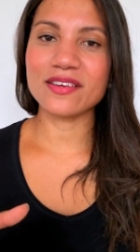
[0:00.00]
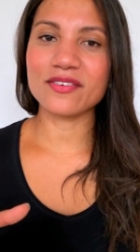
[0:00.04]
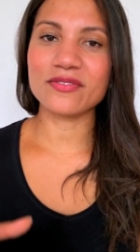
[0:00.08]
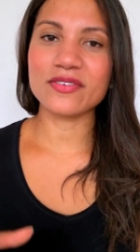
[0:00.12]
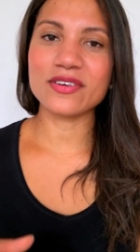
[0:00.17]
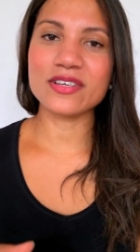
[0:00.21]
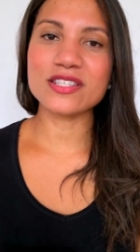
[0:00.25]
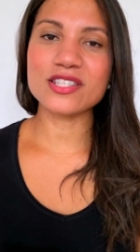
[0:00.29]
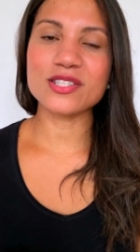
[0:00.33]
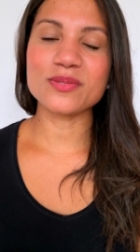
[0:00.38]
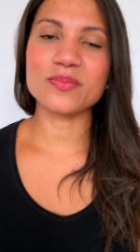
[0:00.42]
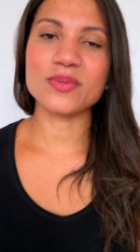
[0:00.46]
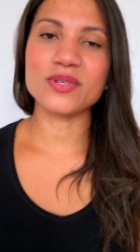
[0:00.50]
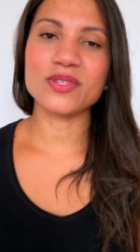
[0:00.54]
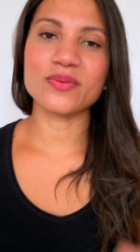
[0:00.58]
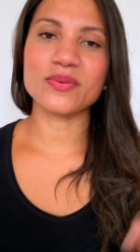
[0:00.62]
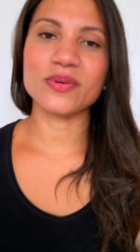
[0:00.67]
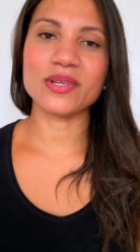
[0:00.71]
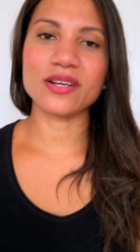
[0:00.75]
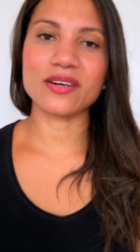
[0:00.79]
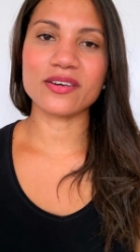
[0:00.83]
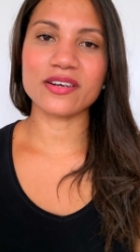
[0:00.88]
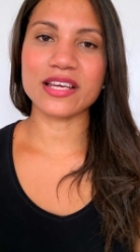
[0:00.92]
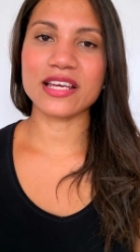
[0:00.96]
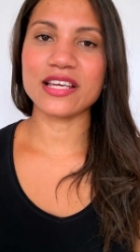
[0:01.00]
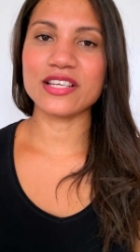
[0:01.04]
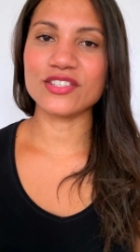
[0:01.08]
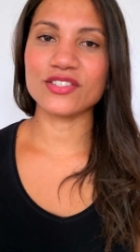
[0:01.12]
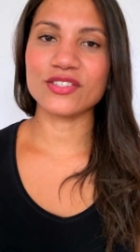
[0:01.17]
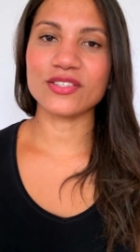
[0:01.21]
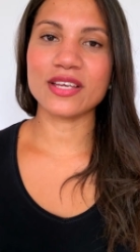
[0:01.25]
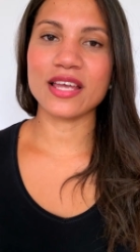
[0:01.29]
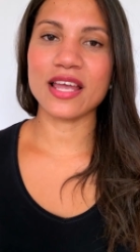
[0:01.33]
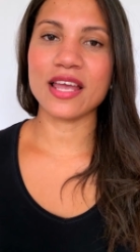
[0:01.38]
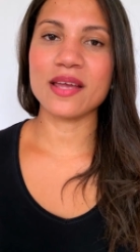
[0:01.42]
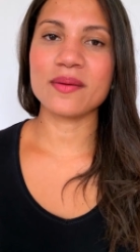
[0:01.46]
difference between
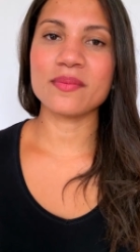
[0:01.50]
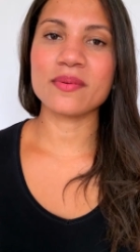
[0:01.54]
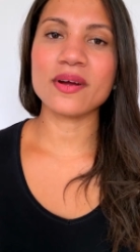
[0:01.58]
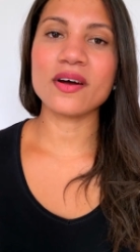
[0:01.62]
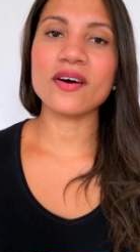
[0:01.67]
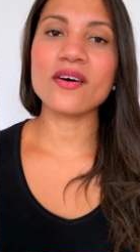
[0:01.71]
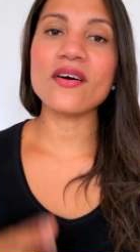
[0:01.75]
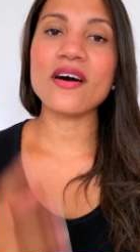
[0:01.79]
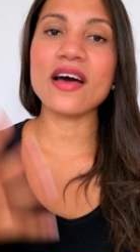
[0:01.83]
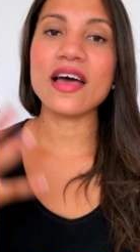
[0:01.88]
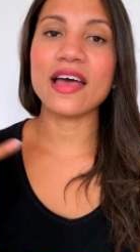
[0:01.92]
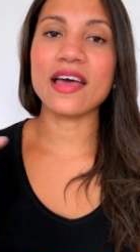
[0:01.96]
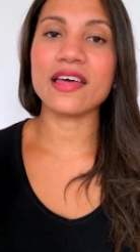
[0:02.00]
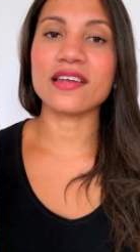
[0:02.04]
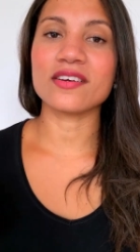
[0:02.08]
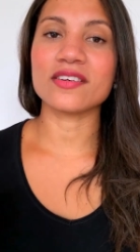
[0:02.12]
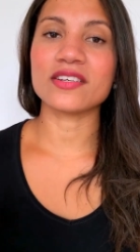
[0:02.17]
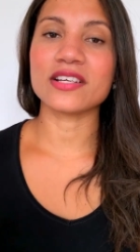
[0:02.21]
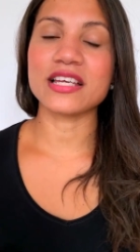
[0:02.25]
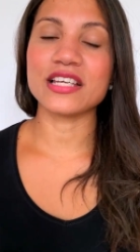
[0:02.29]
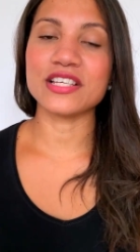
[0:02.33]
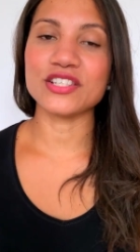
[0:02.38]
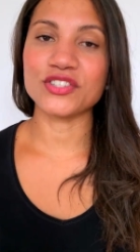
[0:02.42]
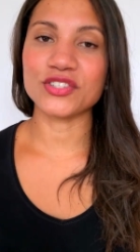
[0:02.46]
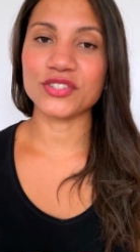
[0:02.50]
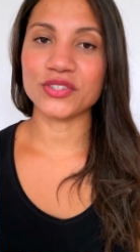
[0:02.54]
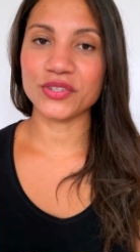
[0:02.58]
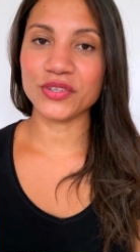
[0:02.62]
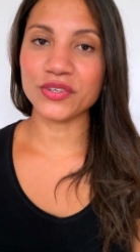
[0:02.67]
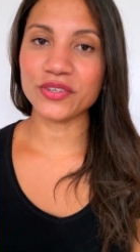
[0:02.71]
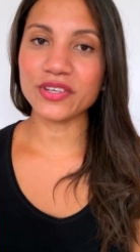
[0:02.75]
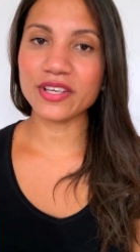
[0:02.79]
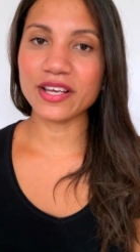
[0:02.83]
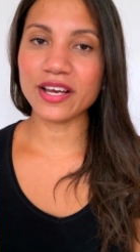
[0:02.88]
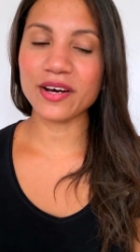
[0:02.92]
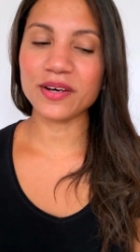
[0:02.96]
Archangel Gabriel and Archangel
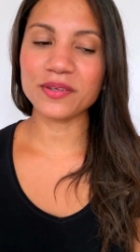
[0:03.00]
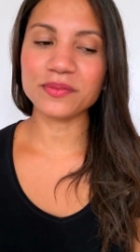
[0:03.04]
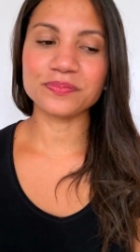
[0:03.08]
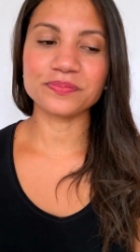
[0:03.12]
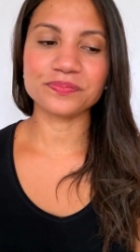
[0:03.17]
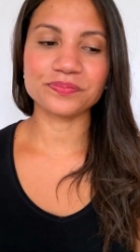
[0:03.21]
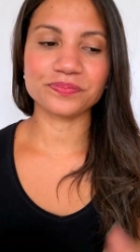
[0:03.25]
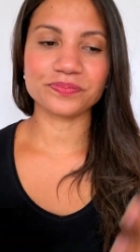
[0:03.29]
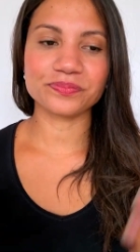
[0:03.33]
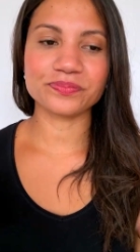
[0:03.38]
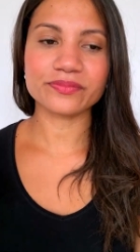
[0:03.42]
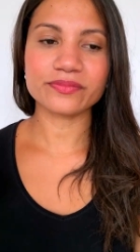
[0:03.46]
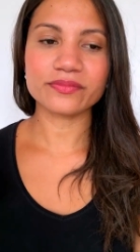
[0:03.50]
Uriel.